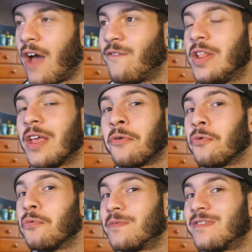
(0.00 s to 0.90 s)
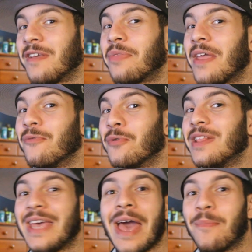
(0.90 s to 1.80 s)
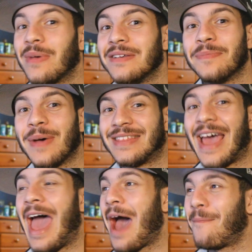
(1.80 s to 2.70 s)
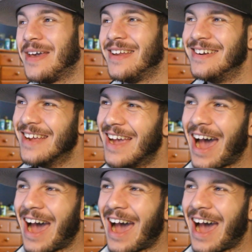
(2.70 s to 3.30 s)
feel like something really epic is about to happen.